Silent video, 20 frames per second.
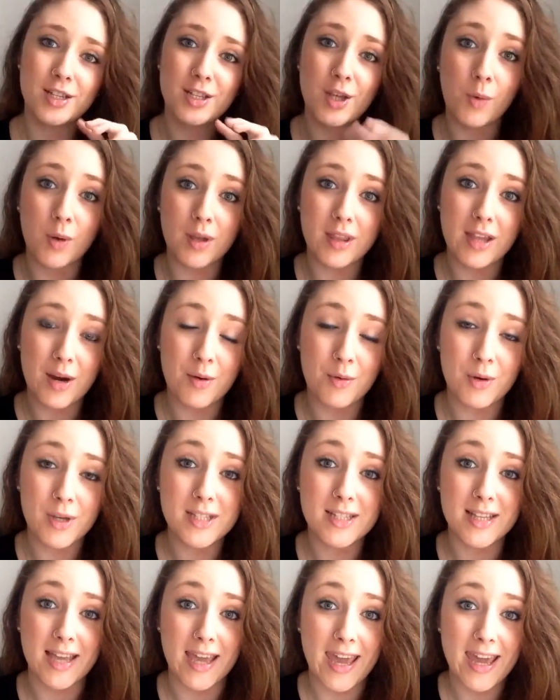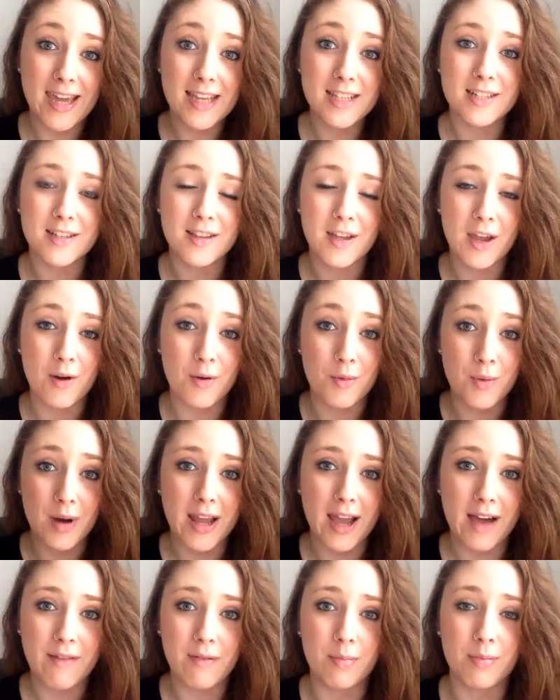so when they reach the age they already
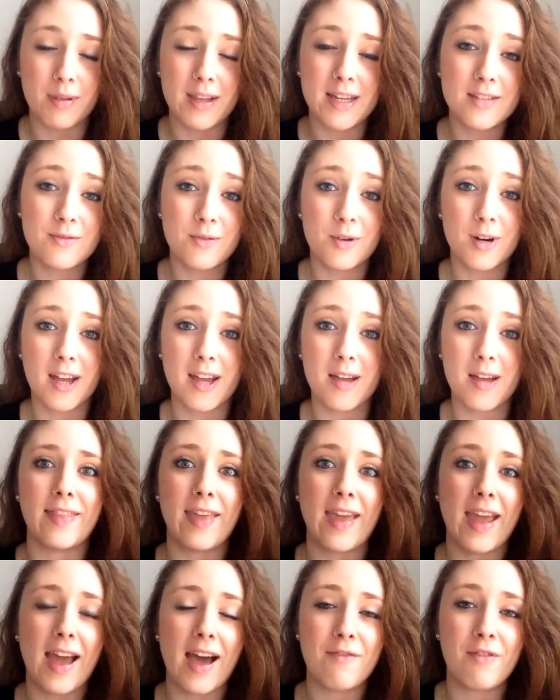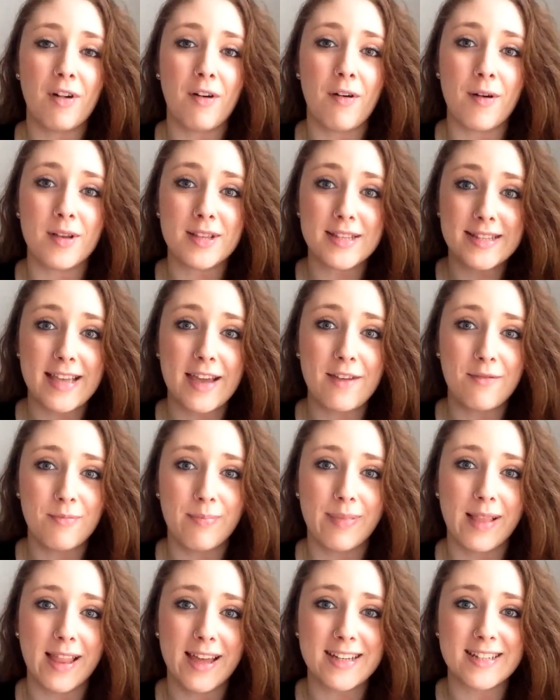have a place for and they have a safe
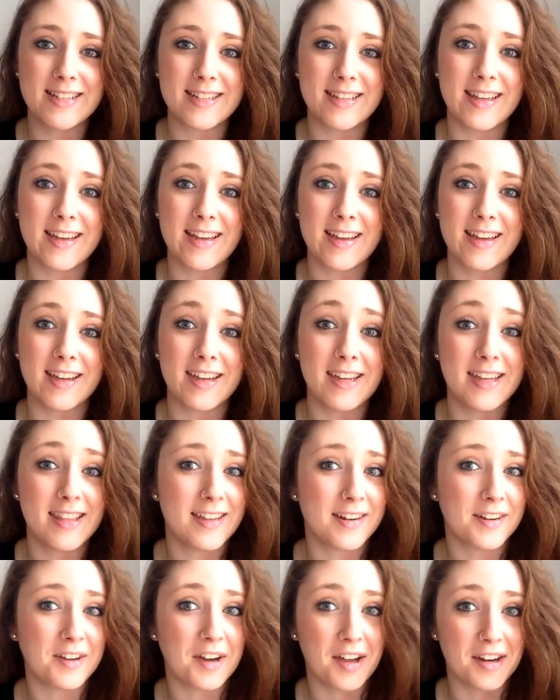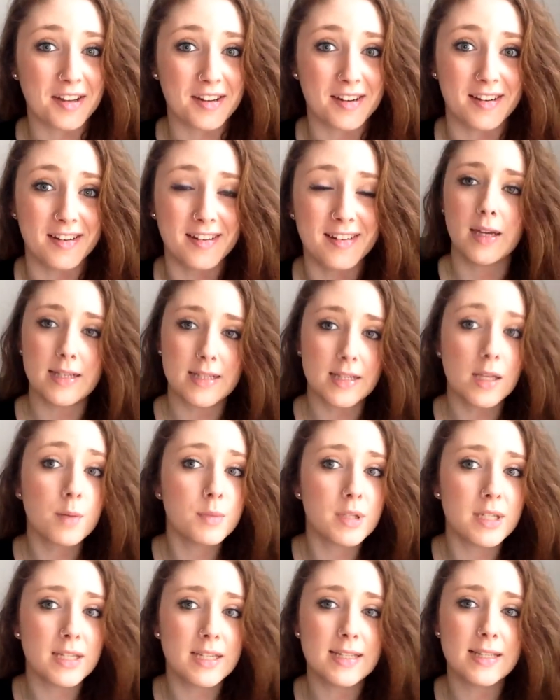place in a kindergarten. In some
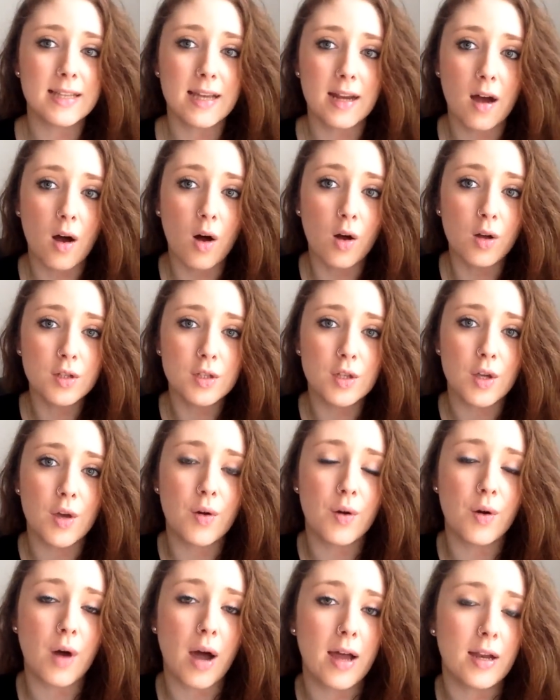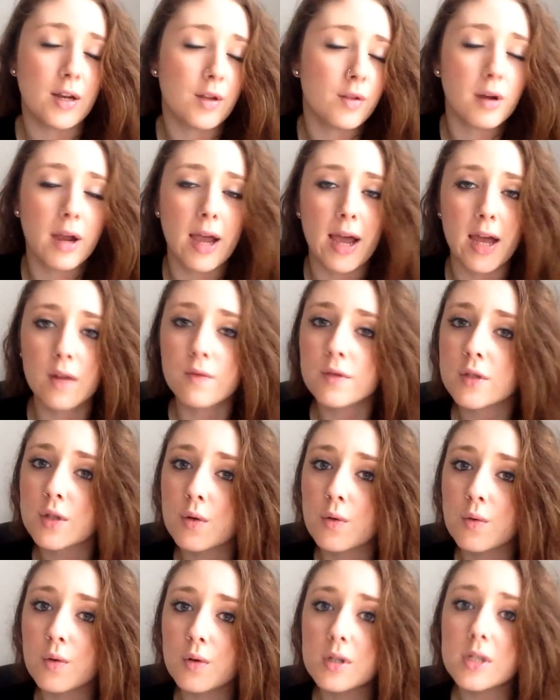cities there are also another kind of
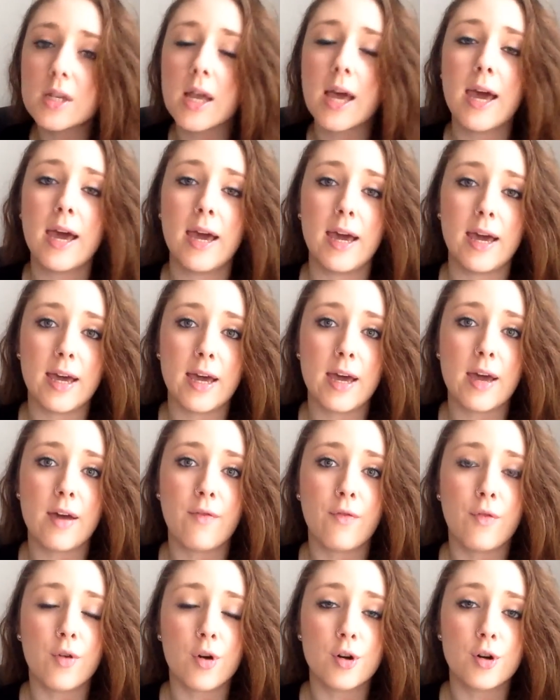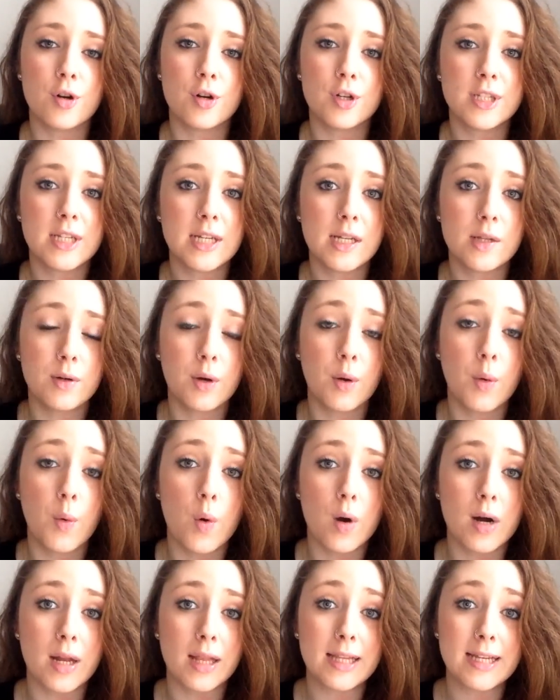schools for children who
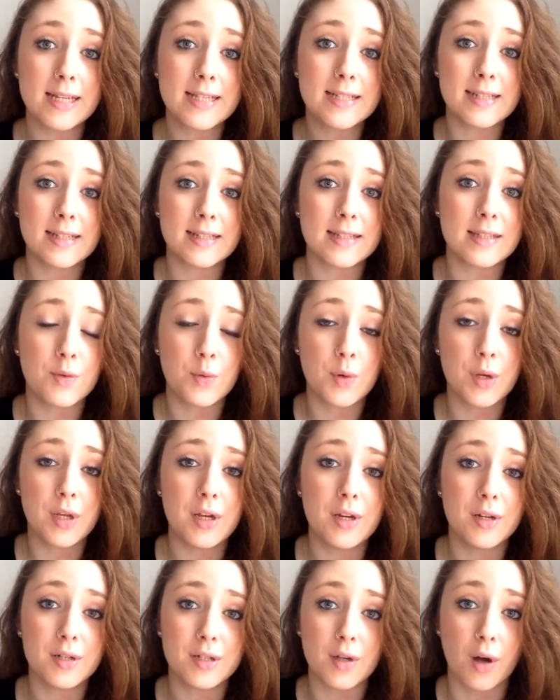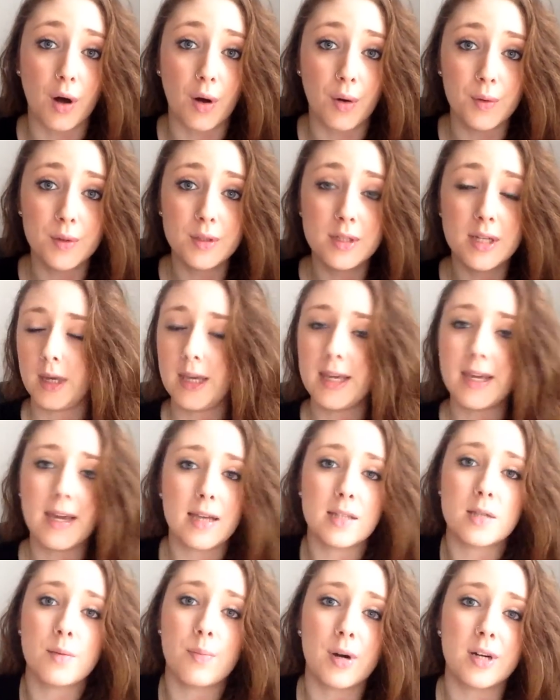are less than 3 years old, in
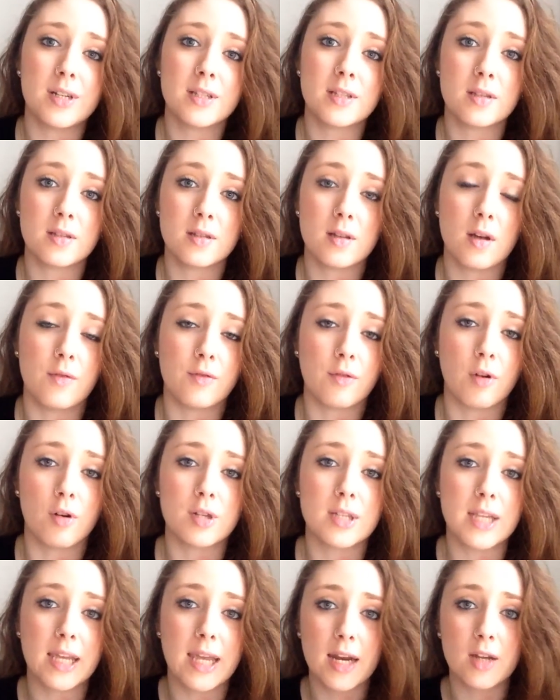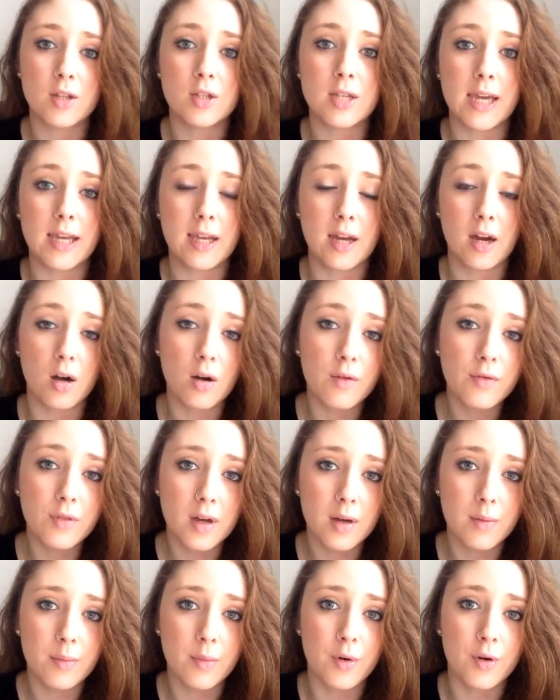case the parents, of course, they cannot take care of
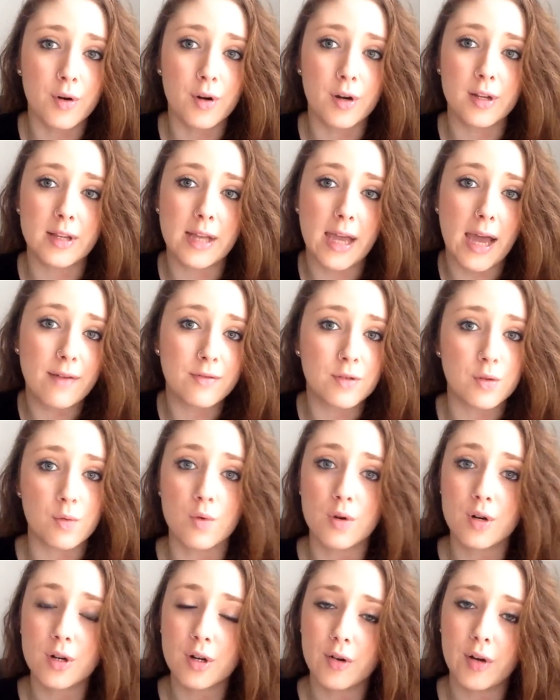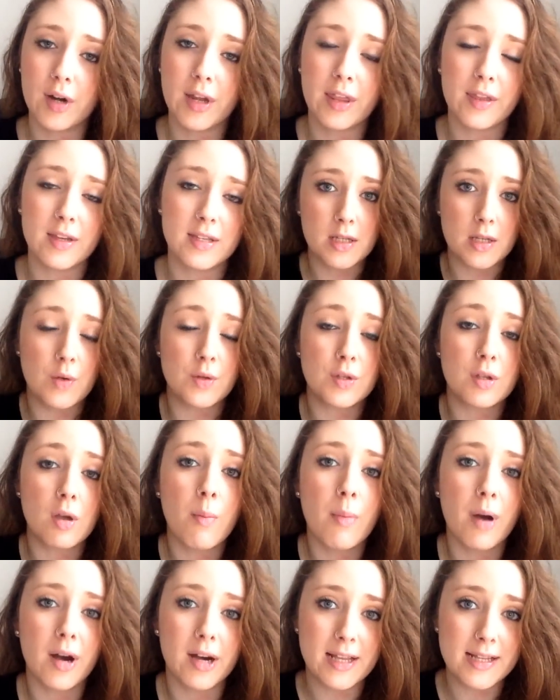them or they have to work or anything, so
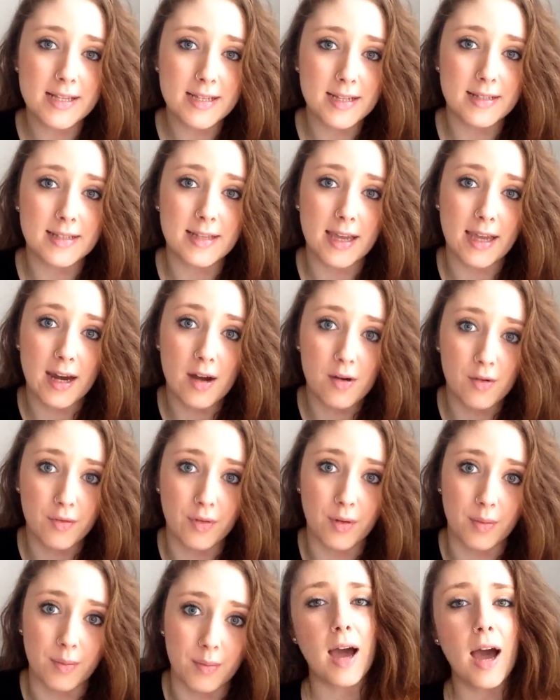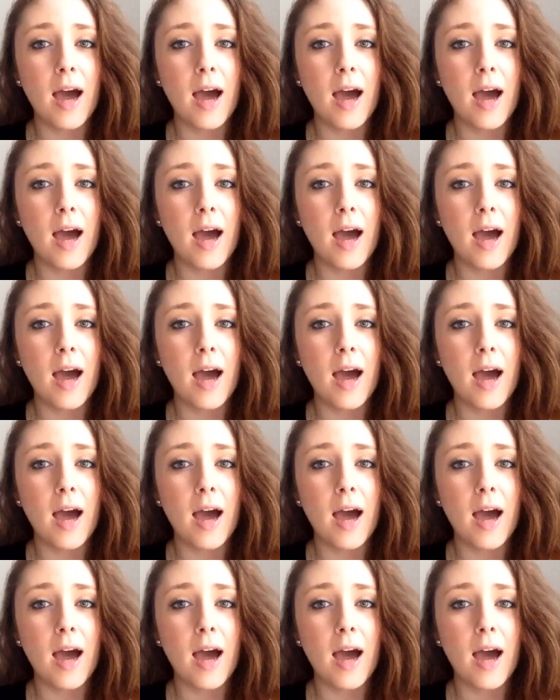somebody else can take care of them.